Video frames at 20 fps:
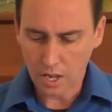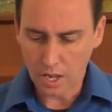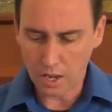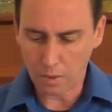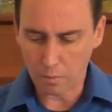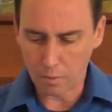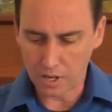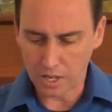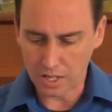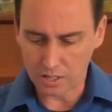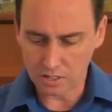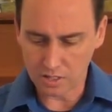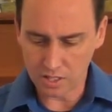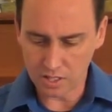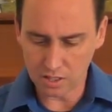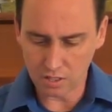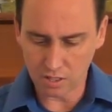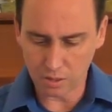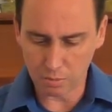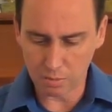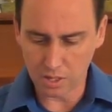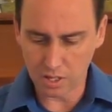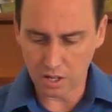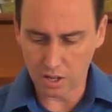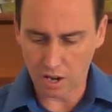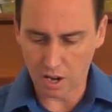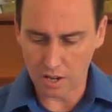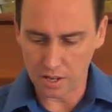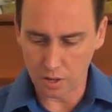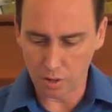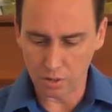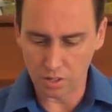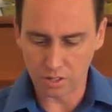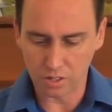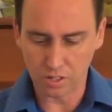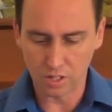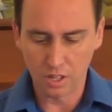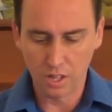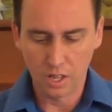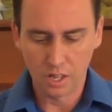And when I see something here, I notice
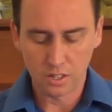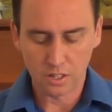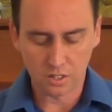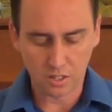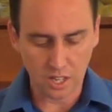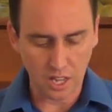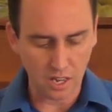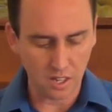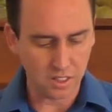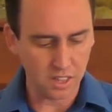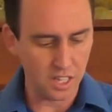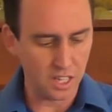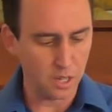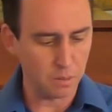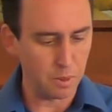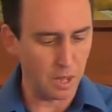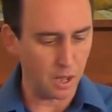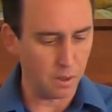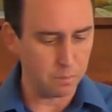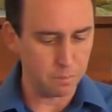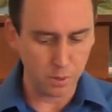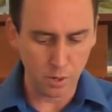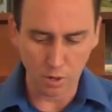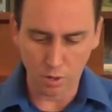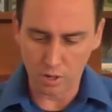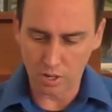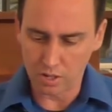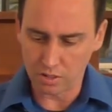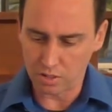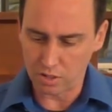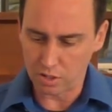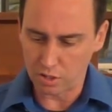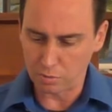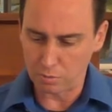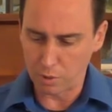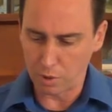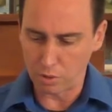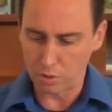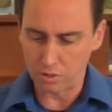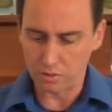this kind of thinking about pure is in his
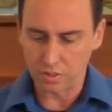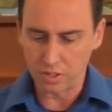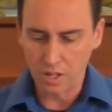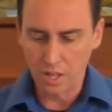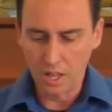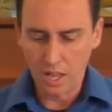motives.